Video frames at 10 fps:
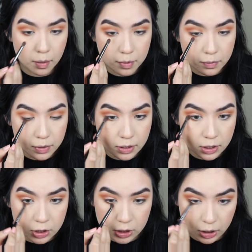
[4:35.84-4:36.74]
I'm going to run
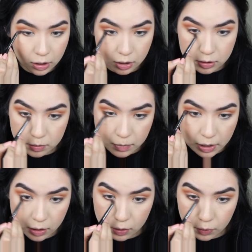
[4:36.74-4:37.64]
this shade onto
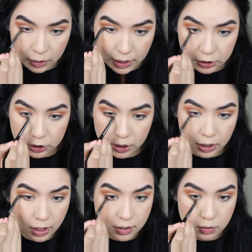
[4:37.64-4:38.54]
my lower lash
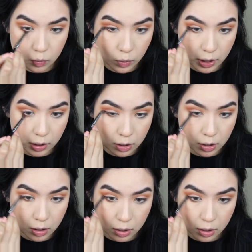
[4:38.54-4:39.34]
line as well.